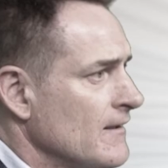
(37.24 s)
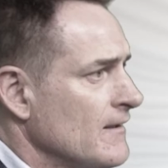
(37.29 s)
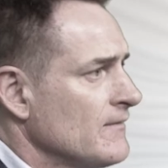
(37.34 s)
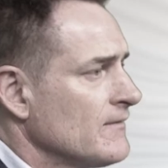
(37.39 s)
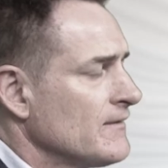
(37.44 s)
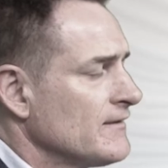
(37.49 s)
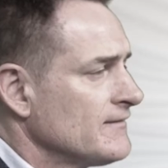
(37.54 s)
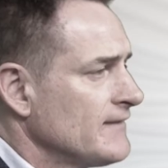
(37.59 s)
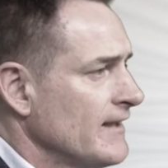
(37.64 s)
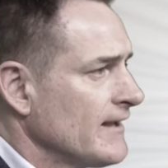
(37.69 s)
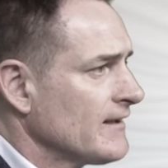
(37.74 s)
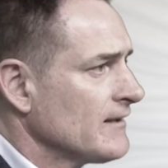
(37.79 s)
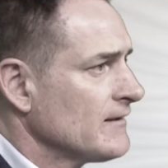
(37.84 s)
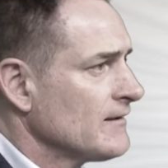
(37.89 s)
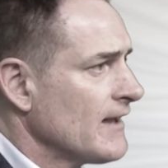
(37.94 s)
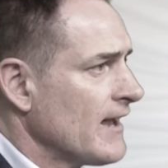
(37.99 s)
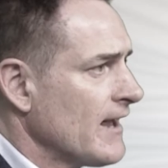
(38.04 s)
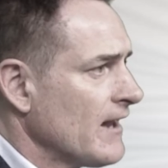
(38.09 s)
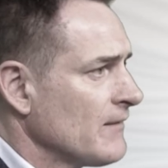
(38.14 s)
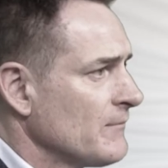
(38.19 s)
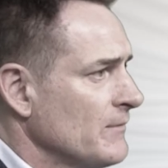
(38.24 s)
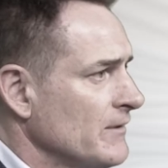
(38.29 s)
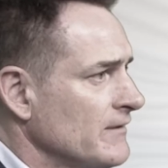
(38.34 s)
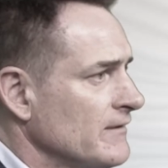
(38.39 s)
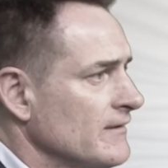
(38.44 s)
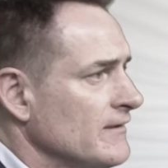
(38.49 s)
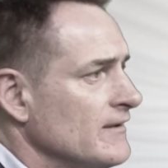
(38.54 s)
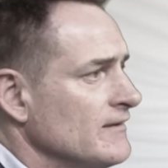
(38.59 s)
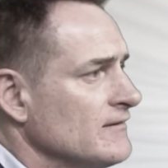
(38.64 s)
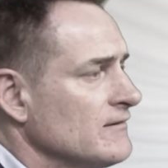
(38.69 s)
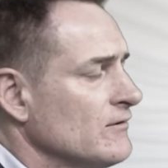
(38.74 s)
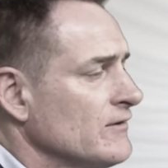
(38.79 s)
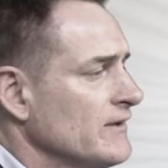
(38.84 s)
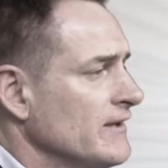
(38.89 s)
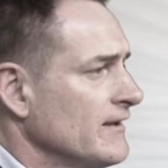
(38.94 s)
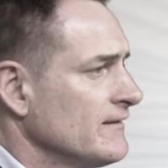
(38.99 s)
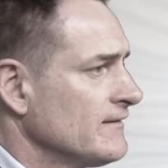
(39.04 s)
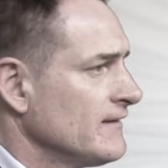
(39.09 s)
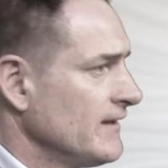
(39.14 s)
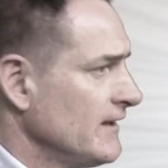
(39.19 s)
The second element is looking
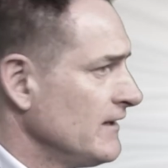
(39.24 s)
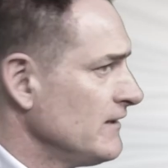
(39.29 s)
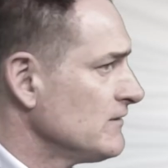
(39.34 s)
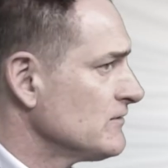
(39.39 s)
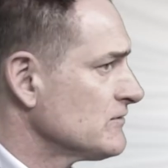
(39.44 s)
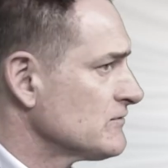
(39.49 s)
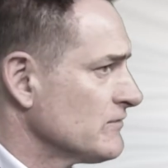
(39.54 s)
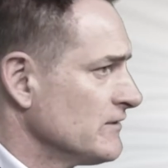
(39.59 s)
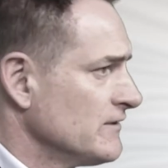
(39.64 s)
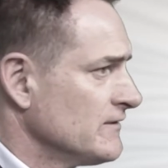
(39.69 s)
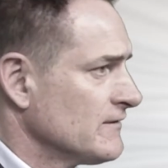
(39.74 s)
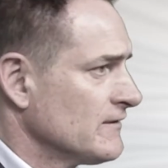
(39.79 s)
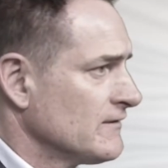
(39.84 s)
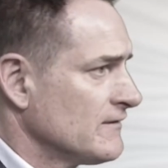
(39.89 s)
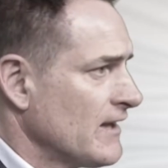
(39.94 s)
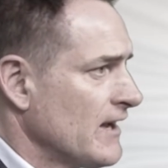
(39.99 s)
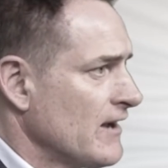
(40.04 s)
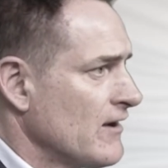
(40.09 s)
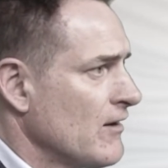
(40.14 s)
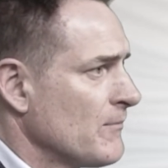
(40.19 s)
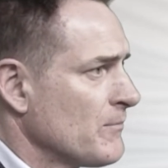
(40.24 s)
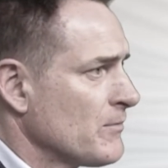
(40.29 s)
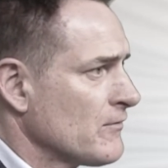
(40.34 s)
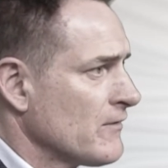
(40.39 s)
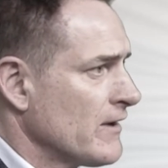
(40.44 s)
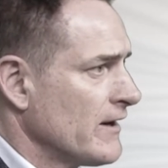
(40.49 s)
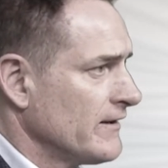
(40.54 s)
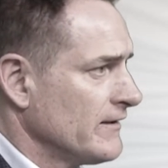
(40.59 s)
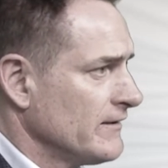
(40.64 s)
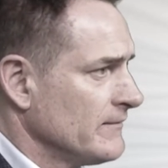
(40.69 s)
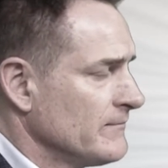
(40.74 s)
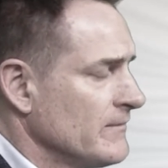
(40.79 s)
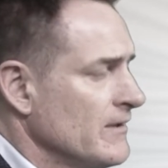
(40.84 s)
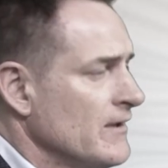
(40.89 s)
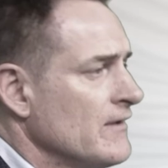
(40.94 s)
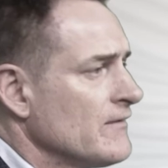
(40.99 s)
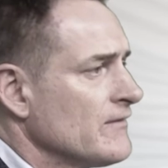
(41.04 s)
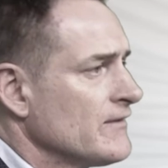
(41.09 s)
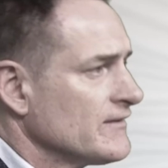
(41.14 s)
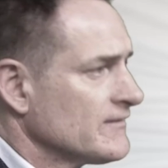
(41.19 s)
at the industries that they operate in,
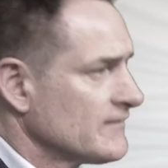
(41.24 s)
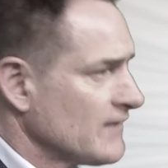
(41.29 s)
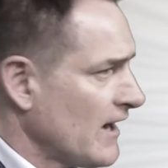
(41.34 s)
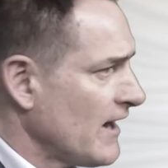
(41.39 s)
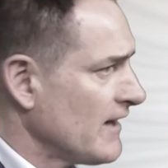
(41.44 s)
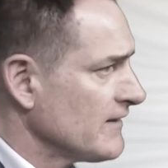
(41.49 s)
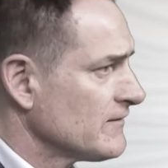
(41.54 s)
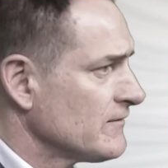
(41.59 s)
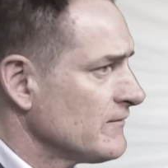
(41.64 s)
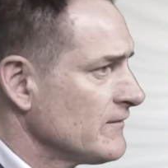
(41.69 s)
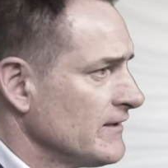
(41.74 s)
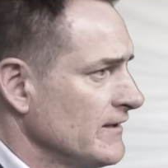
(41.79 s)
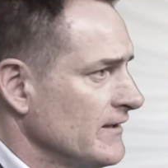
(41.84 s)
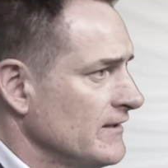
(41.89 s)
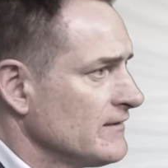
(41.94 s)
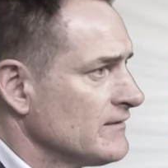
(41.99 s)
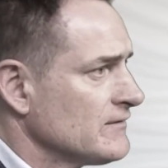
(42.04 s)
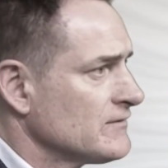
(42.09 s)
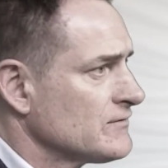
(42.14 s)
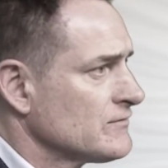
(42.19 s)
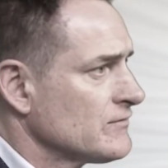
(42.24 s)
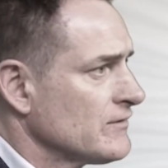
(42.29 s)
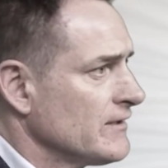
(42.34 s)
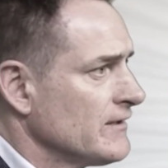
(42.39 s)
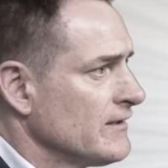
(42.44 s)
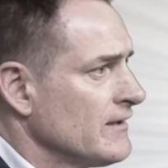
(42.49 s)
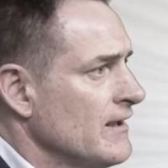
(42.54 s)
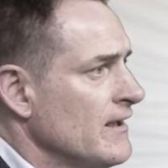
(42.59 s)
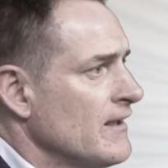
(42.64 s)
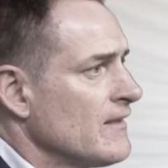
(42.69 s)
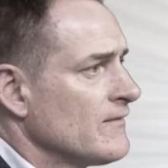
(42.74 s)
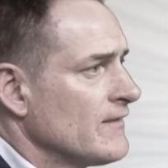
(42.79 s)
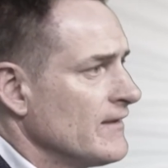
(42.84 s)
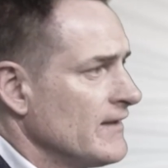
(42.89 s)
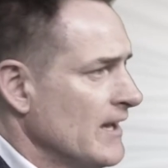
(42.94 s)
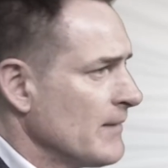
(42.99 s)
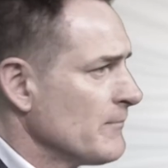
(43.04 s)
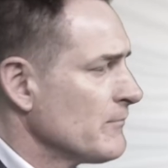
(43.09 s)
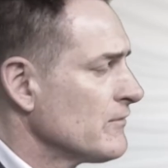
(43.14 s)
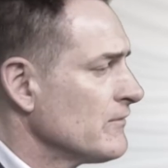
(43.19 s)
the size of the industry, the
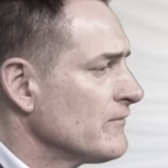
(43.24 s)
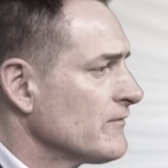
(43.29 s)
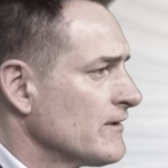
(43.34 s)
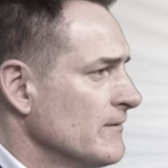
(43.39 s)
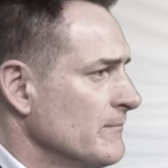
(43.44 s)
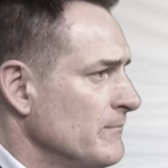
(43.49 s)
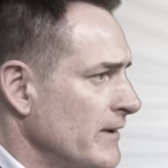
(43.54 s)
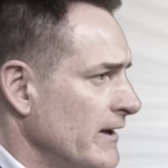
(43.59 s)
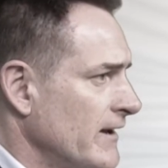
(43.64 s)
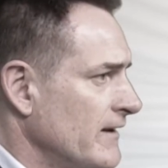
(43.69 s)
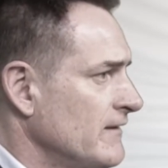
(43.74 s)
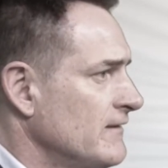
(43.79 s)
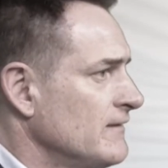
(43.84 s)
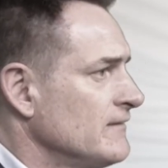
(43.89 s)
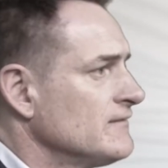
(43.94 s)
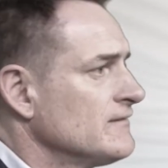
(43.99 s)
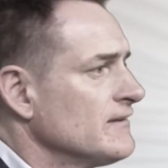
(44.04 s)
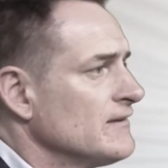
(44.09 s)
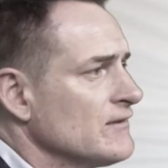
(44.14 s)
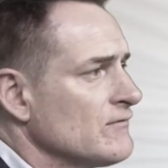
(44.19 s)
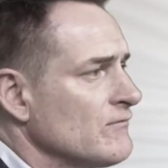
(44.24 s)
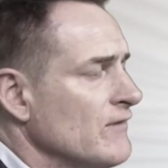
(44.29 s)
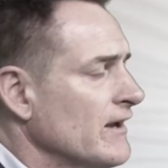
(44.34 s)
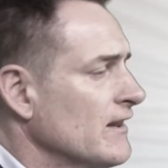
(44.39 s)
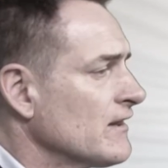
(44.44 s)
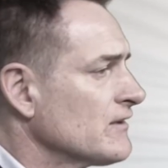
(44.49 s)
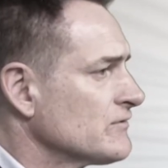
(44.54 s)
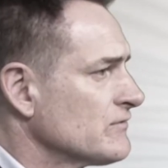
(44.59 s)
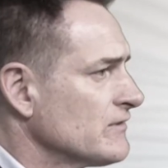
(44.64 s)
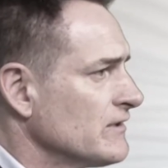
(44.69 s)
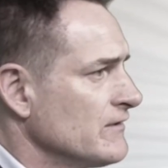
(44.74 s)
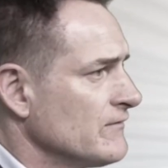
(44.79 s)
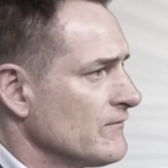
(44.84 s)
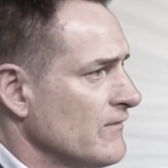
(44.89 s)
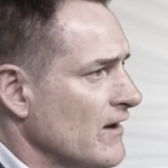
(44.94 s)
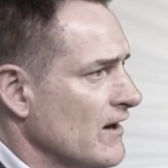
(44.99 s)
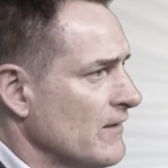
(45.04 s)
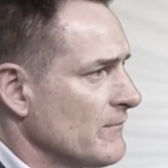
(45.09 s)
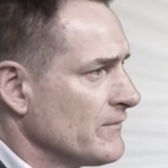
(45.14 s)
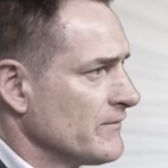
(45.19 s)
number of competitors and the regulatory
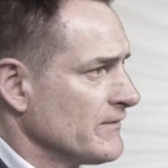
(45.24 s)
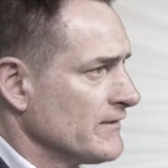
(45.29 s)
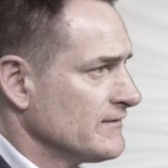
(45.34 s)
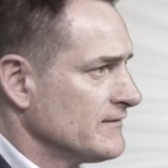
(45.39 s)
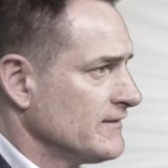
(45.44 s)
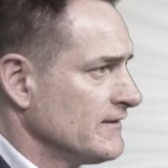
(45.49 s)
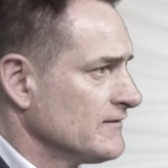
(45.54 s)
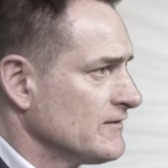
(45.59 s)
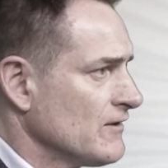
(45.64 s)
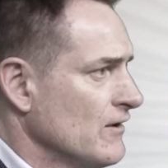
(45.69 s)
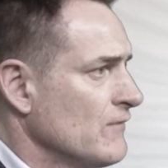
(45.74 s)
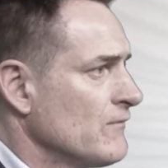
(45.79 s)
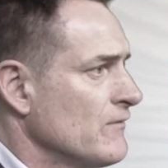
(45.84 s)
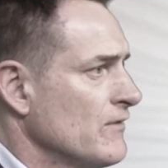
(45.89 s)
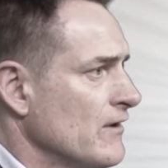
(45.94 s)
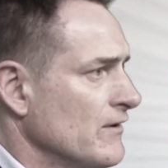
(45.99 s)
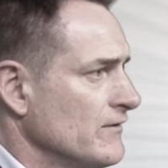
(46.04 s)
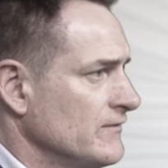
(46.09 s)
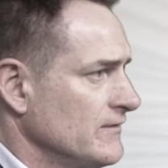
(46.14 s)
environment that sits over those